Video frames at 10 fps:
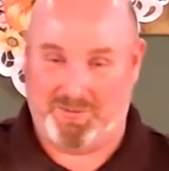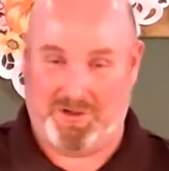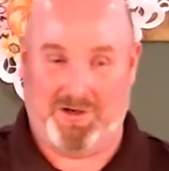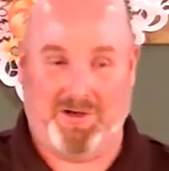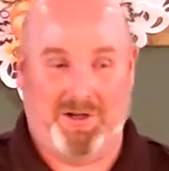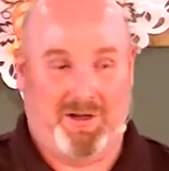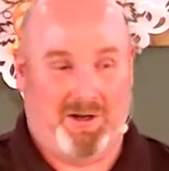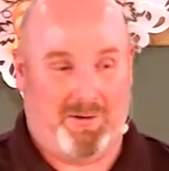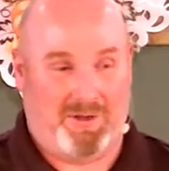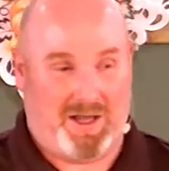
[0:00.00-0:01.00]
but
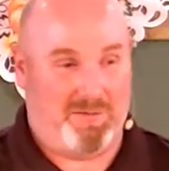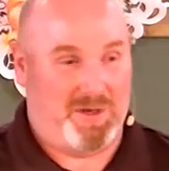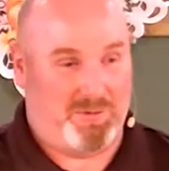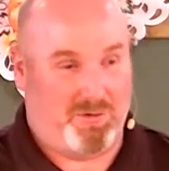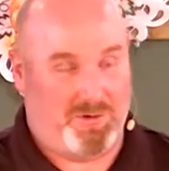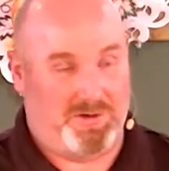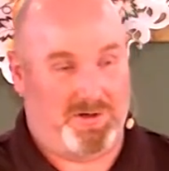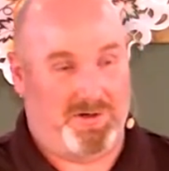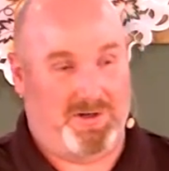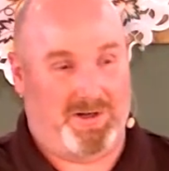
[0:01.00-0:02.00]
a lot of people
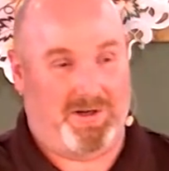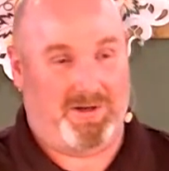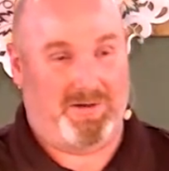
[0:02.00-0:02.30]
wondered